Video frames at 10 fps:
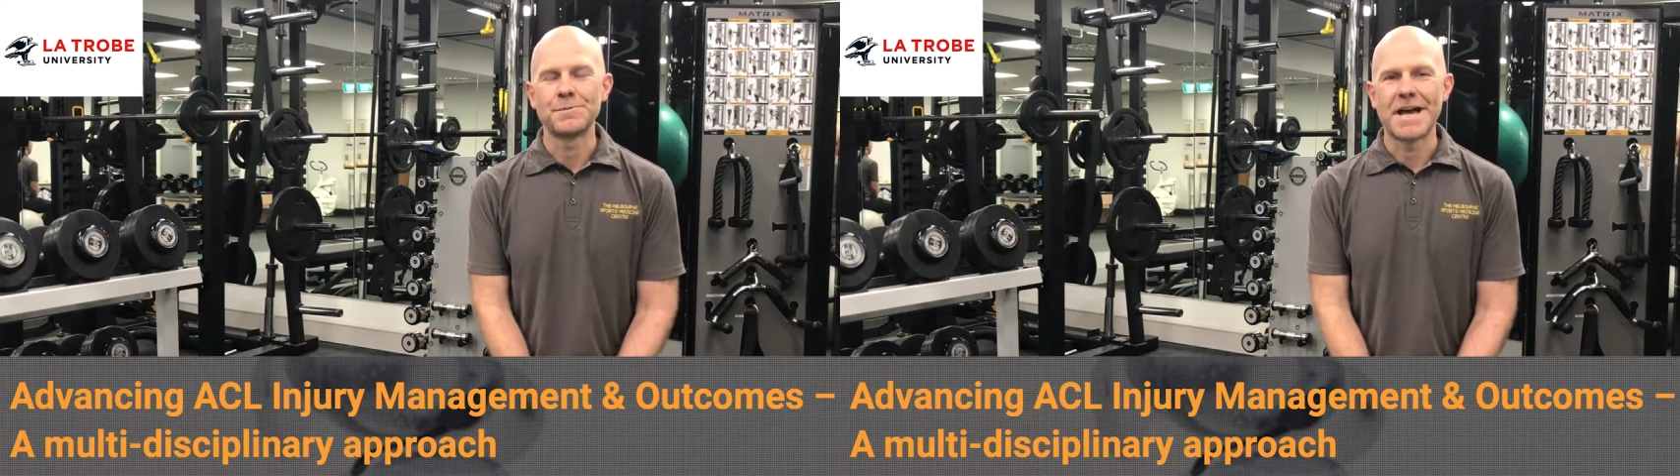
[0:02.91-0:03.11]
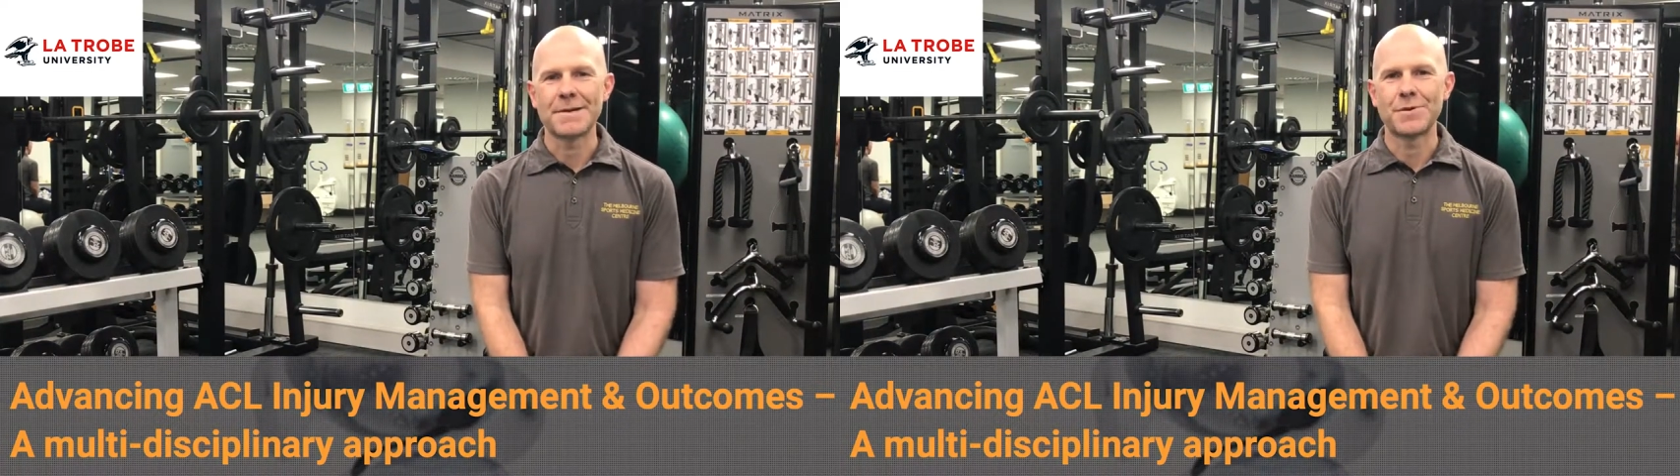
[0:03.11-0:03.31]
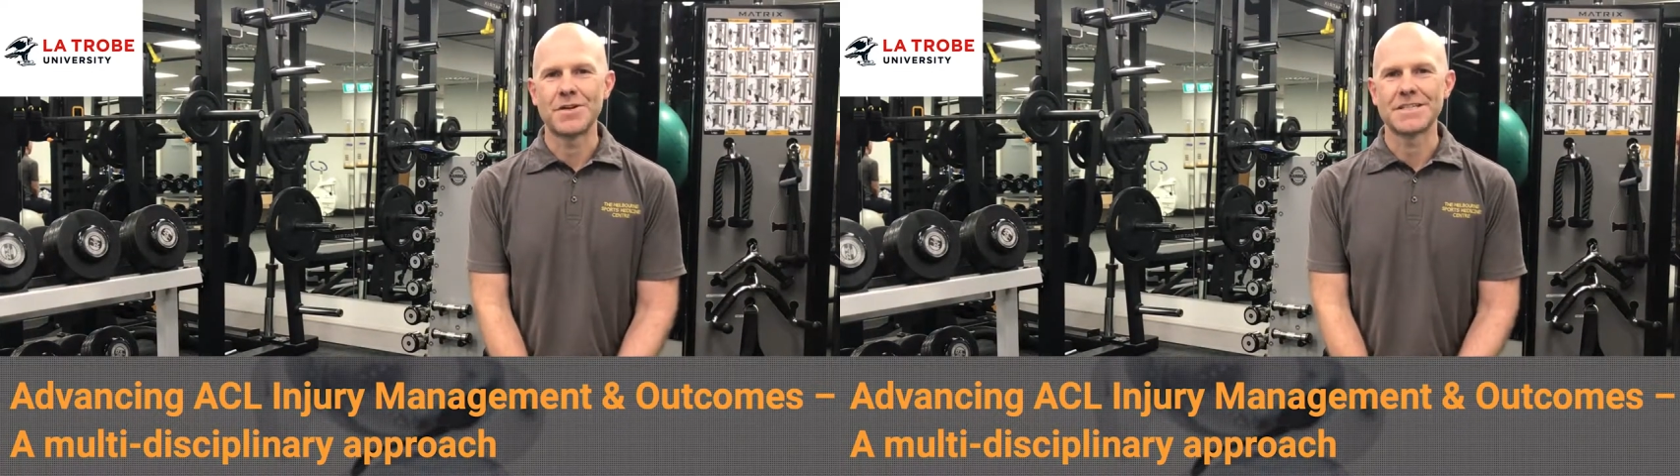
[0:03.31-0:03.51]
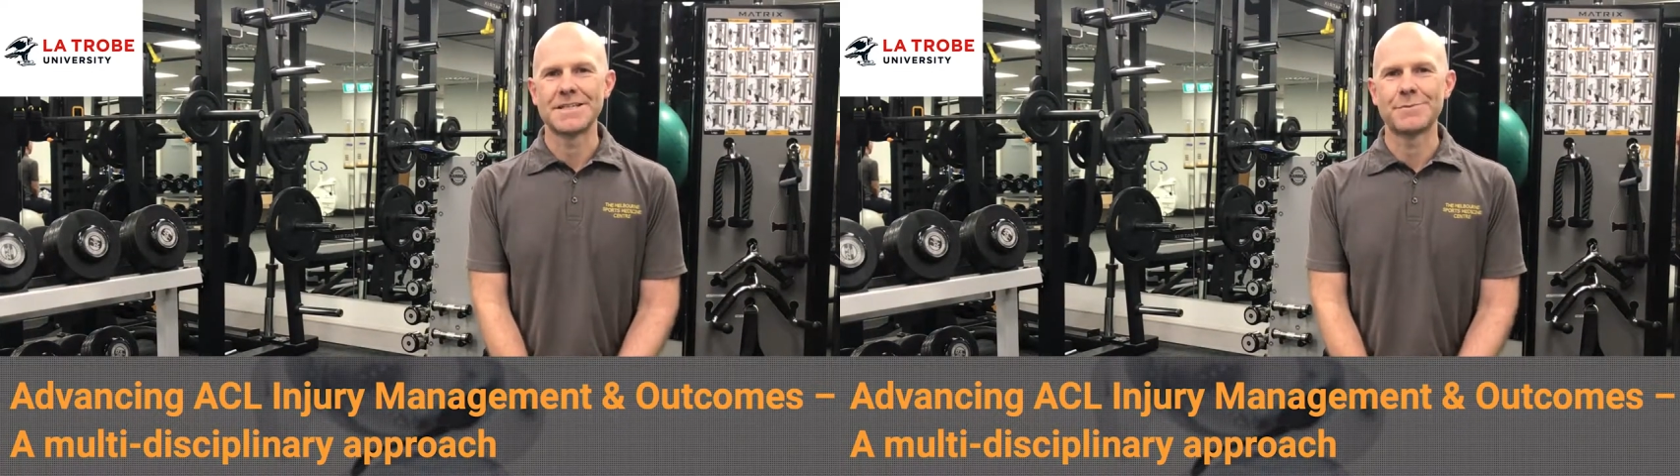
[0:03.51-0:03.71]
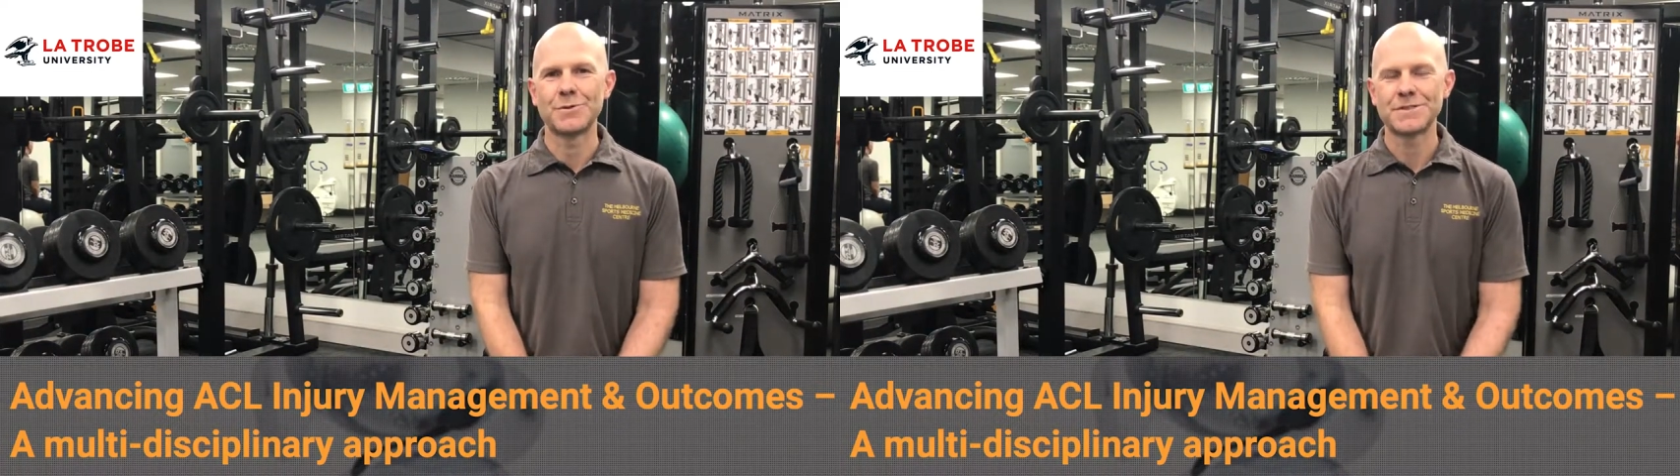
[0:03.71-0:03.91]
Magpies
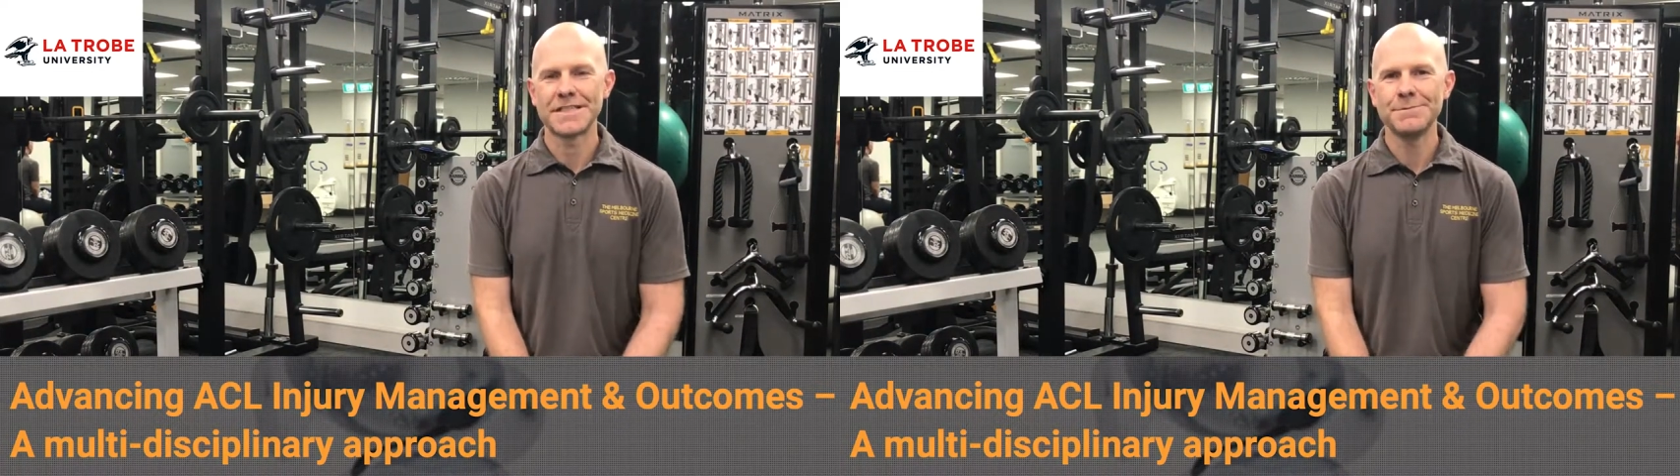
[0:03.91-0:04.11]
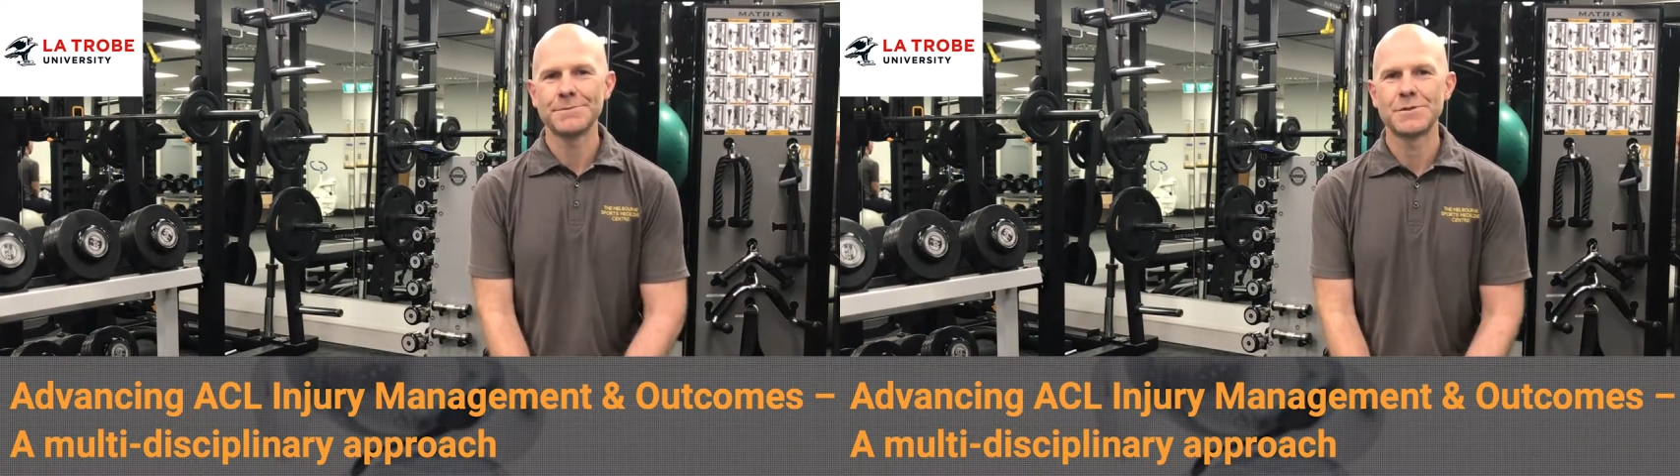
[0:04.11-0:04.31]
netball team.